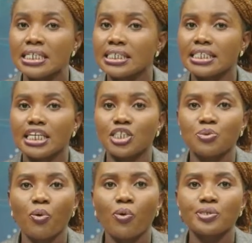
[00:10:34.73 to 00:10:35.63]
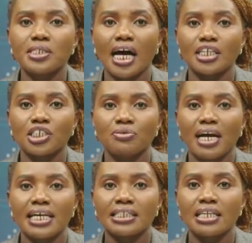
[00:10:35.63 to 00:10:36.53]
Still in sports,
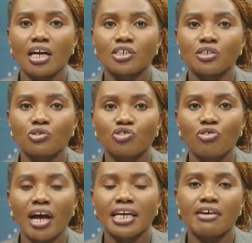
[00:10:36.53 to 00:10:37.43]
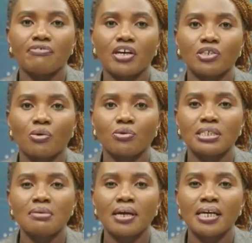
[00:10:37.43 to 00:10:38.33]
Nigeria international striker Victor
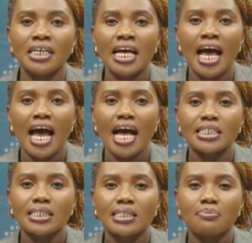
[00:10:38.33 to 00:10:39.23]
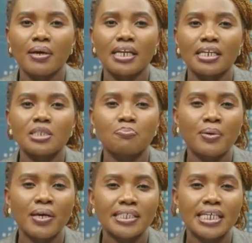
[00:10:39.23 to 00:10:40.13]
Osimhen, 24-year-old
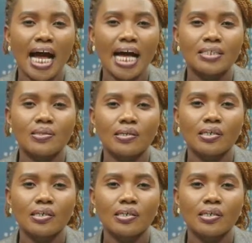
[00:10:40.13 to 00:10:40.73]
Osimhen, notched